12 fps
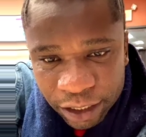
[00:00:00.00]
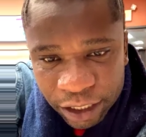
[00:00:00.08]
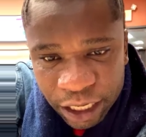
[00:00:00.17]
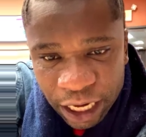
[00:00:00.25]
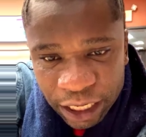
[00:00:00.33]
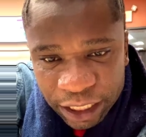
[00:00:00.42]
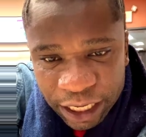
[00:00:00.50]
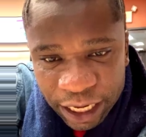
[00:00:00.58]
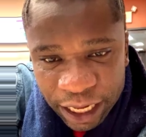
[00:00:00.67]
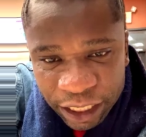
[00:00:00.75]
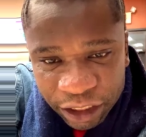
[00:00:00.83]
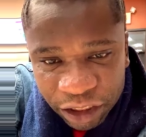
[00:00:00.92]
Ken
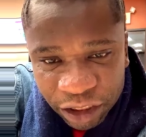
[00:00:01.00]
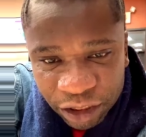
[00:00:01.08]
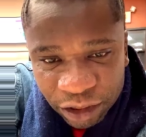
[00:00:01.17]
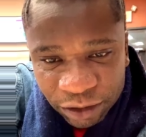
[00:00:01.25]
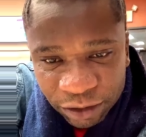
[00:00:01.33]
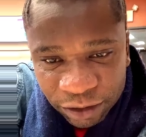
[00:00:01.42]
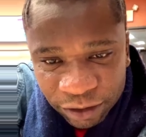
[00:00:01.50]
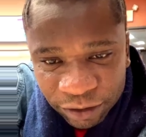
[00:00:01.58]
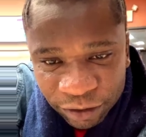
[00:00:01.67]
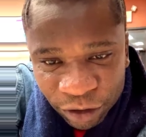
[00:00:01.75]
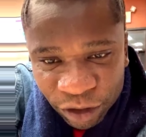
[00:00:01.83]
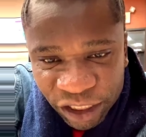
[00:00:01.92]
Keleshi
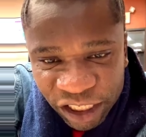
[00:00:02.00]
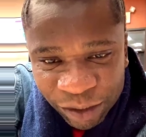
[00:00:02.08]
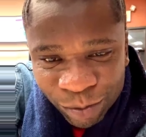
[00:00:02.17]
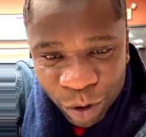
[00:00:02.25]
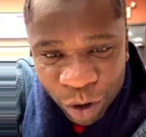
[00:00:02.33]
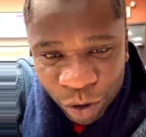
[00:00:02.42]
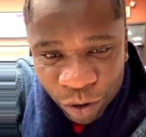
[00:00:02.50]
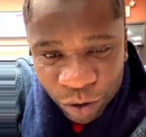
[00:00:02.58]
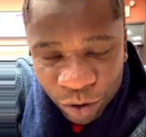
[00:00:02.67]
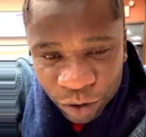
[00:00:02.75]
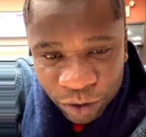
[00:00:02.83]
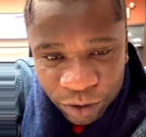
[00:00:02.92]
Onyibo
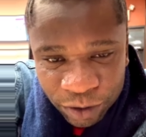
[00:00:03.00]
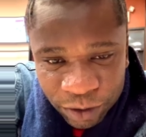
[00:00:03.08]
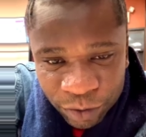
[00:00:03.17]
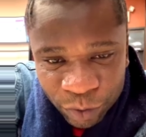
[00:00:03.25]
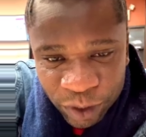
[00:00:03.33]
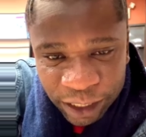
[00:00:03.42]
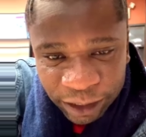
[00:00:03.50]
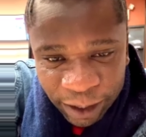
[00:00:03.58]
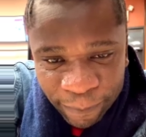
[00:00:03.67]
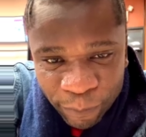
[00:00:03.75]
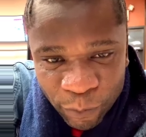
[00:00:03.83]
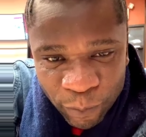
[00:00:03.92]
with a
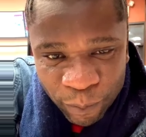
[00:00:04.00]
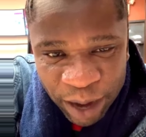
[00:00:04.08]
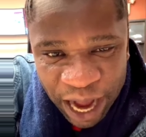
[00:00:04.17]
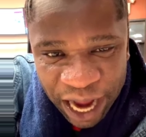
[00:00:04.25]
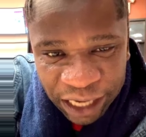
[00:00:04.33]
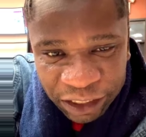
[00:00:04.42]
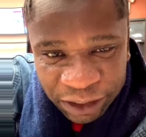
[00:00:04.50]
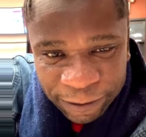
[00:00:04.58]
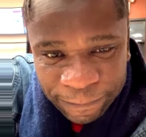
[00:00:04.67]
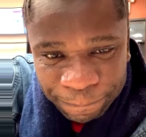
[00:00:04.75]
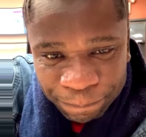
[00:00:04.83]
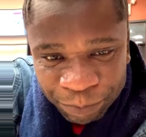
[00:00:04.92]
triple badge.
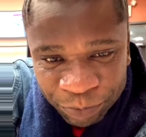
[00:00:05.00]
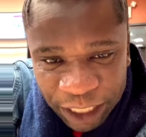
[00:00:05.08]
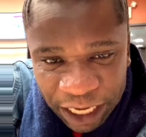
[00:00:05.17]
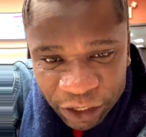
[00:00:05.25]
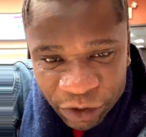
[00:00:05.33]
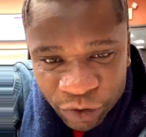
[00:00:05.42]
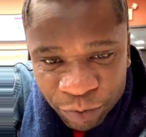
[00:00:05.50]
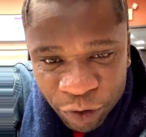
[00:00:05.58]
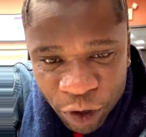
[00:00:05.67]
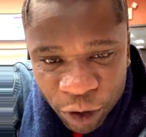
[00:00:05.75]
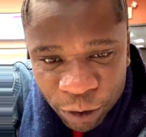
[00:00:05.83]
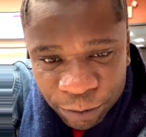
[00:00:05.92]
Thank you,
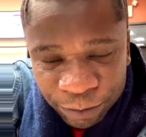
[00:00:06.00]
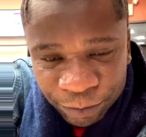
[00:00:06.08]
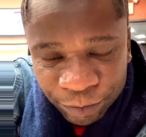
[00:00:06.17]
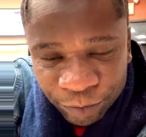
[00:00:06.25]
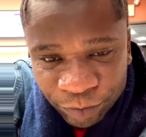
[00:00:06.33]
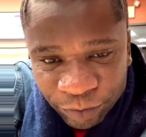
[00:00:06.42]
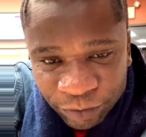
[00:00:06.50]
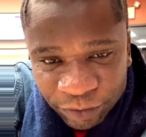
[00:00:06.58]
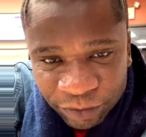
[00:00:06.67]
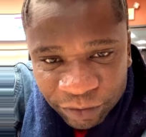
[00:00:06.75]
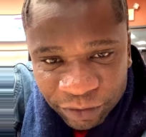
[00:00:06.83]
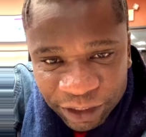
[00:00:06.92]
bro.
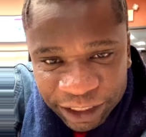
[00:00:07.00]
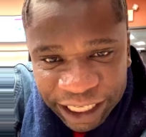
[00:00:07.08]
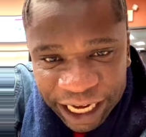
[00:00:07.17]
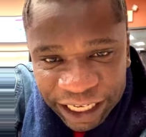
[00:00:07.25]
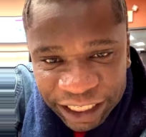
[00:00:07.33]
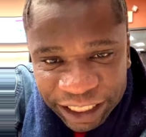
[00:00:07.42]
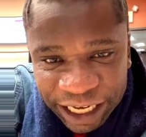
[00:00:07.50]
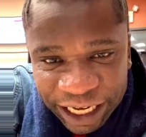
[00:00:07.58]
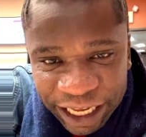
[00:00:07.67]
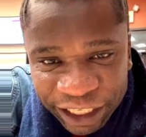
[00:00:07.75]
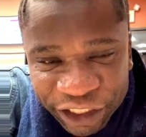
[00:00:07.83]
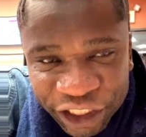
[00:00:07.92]
Ken
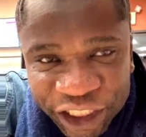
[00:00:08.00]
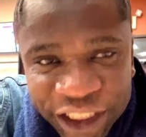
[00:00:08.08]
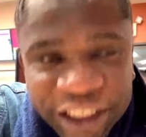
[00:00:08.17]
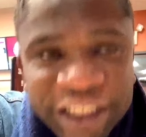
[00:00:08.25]
Keleshi.